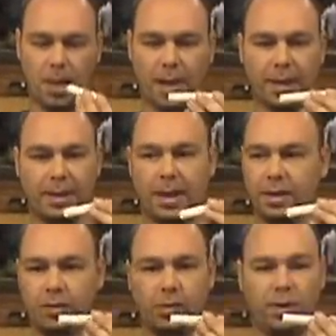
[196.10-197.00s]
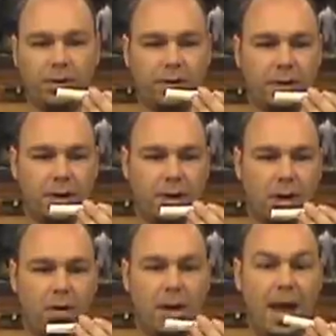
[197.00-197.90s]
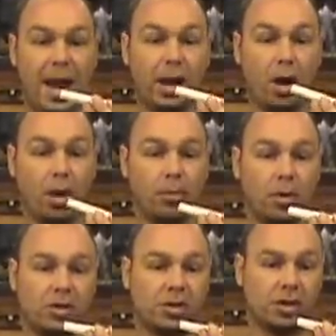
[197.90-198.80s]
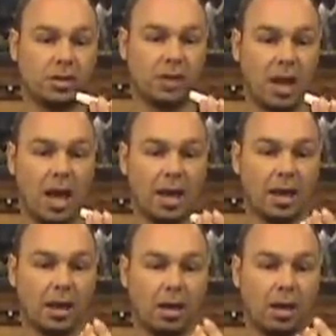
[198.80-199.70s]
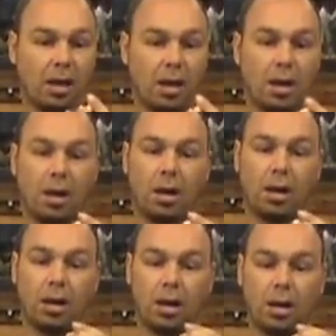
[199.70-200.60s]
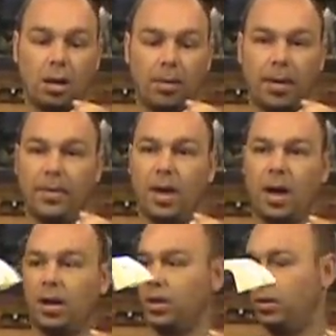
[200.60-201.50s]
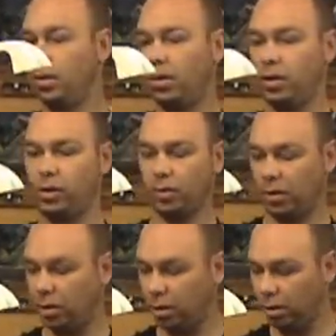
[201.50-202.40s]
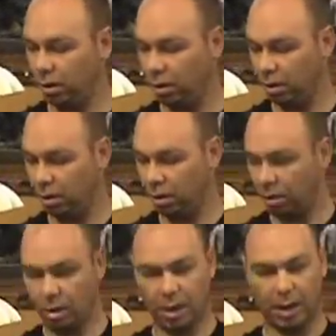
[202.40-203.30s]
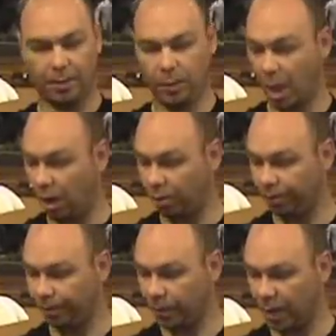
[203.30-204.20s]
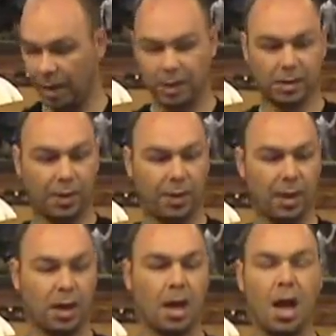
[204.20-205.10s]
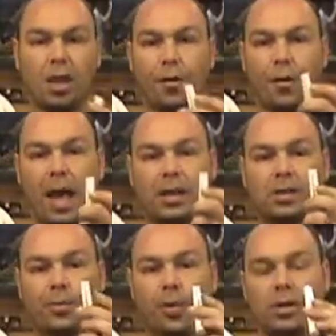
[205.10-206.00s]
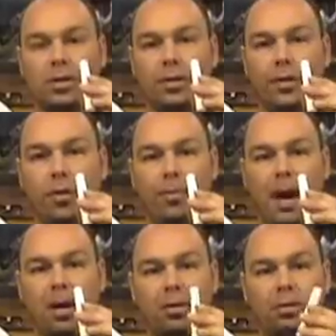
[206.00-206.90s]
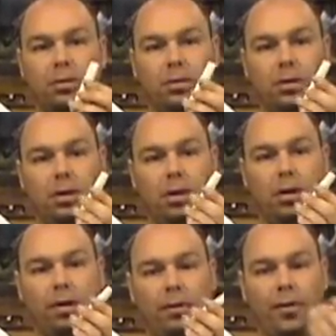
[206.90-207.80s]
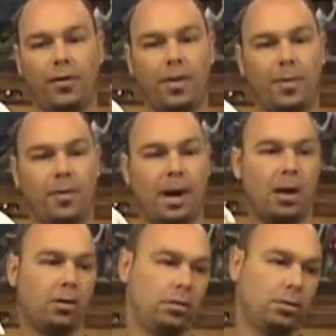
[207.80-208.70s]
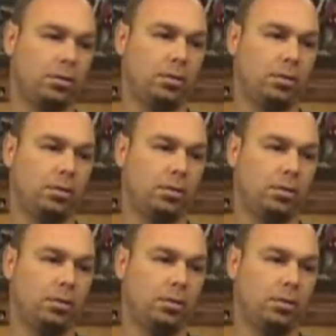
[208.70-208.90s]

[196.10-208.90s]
I can guess where this is going to go. It almost looks like, well, I'm not totally sure. And no, it is, I think, the flash suppressor for the barrel, for the tip of the barrel.